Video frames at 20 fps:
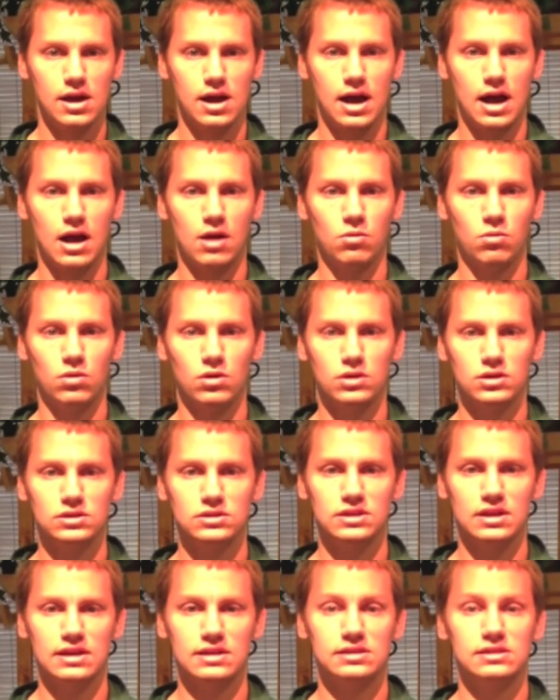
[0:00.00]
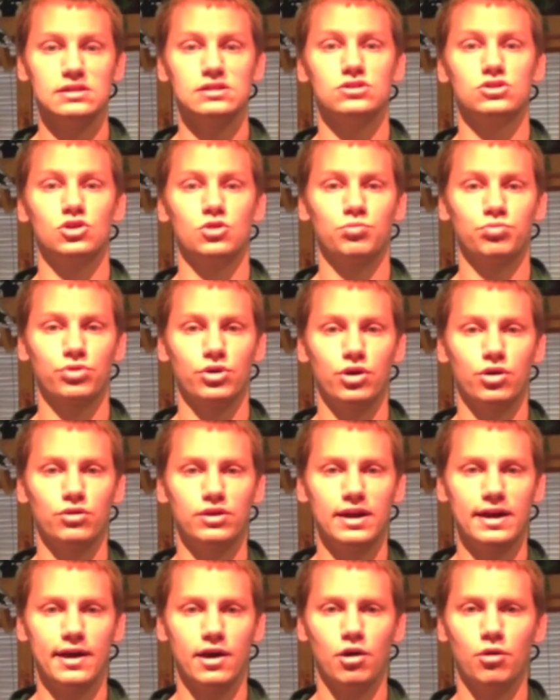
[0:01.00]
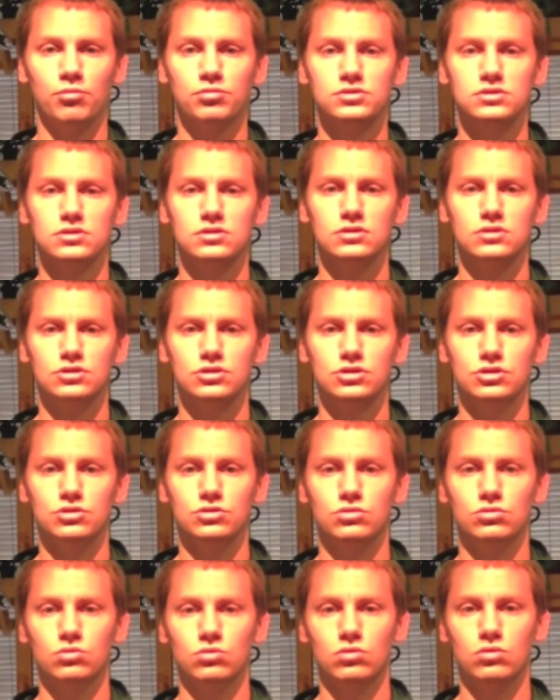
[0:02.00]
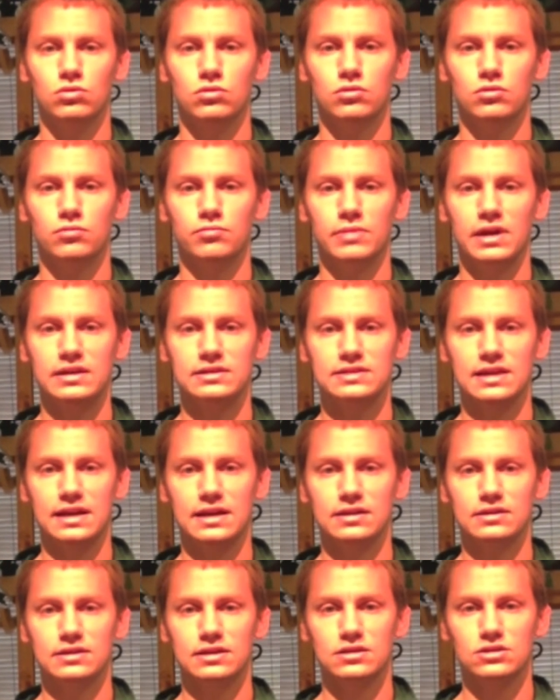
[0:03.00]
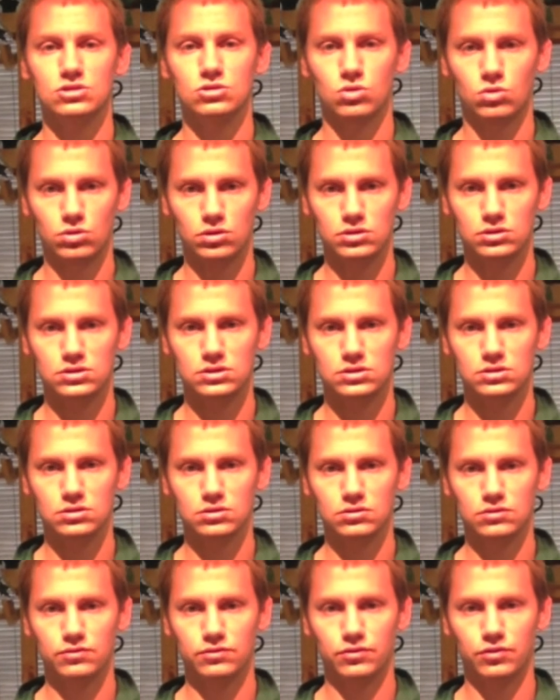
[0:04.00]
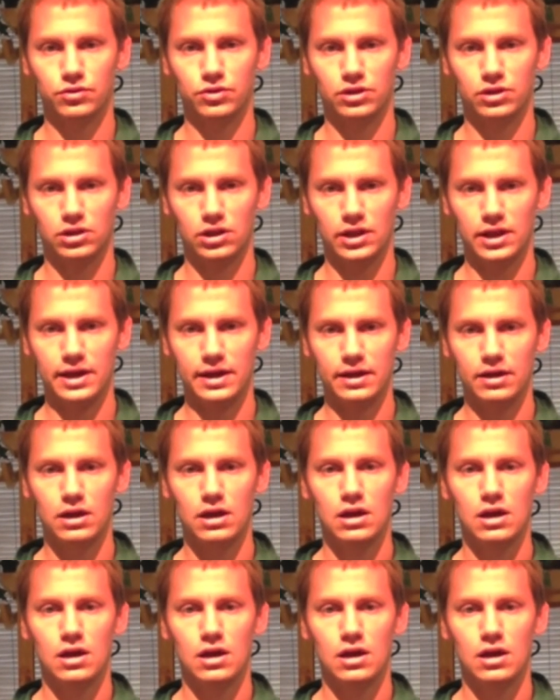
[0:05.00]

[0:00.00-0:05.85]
I was a seasonal pro that helped do maintain tennis courts for the clay.